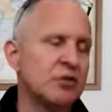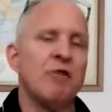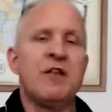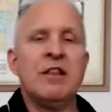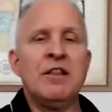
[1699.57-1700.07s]

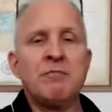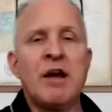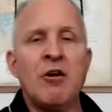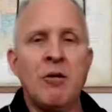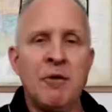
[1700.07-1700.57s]
So if I lift
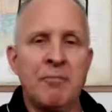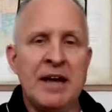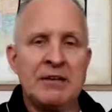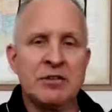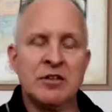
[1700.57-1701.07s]
my arm up
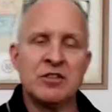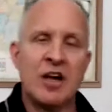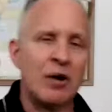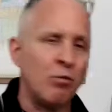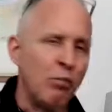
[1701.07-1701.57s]
and out to the
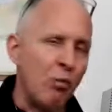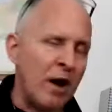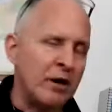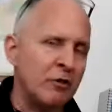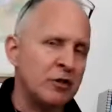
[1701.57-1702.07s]
side,
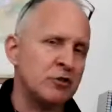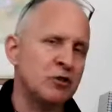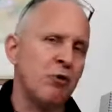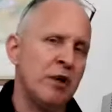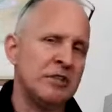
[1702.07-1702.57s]
what are the
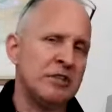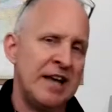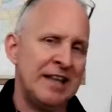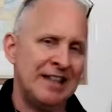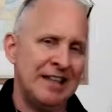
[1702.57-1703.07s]
joints
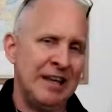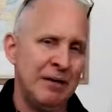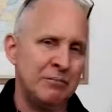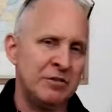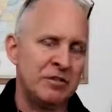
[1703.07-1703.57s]
and
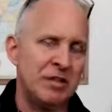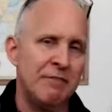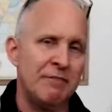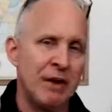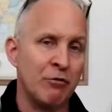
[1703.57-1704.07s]
limbs
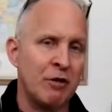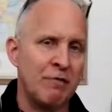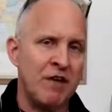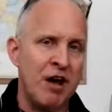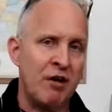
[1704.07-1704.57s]
that are
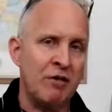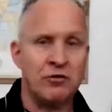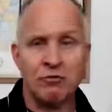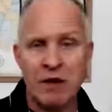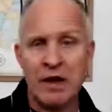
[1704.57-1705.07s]

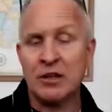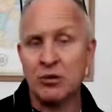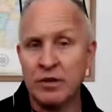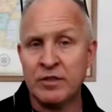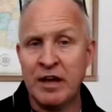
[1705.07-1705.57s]
involved
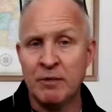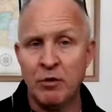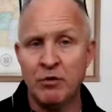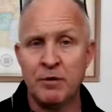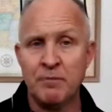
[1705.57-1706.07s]
directly with that
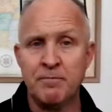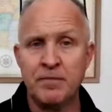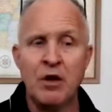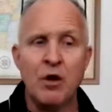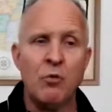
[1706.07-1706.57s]
movement?
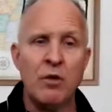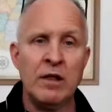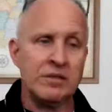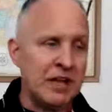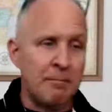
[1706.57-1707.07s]

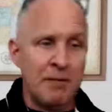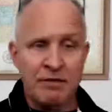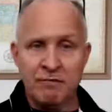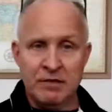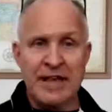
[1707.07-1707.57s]
Well, it's not
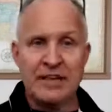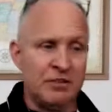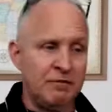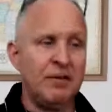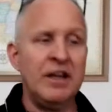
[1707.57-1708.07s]
my
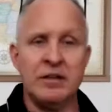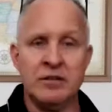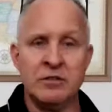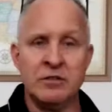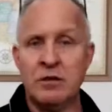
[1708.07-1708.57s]
legs and feet,
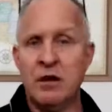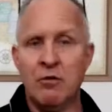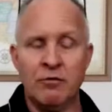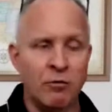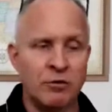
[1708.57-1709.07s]
is it? No,
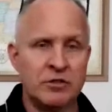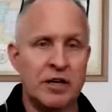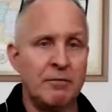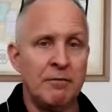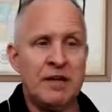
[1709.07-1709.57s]
of course
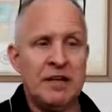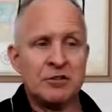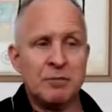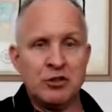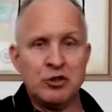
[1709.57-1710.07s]
not.
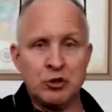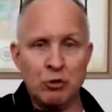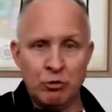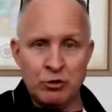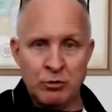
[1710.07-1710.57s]
It's my
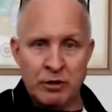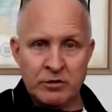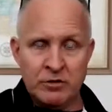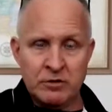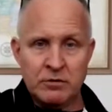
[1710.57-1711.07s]
shoulder
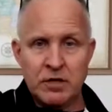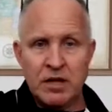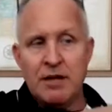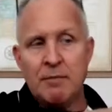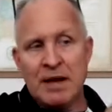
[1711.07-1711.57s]
joints,
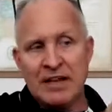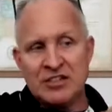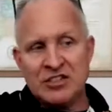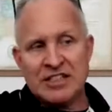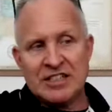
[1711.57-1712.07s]

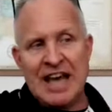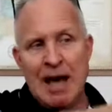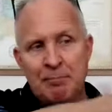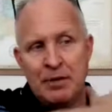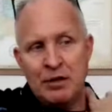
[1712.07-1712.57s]
my
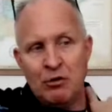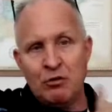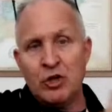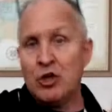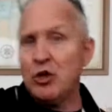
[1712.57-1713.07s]

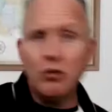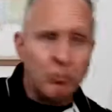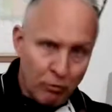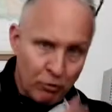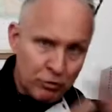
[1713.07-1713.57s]

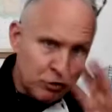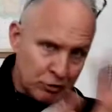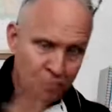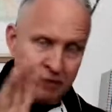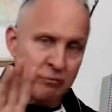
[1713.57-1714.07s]
scapulohumeral
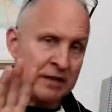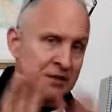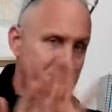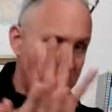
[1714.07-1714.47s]
joint, right?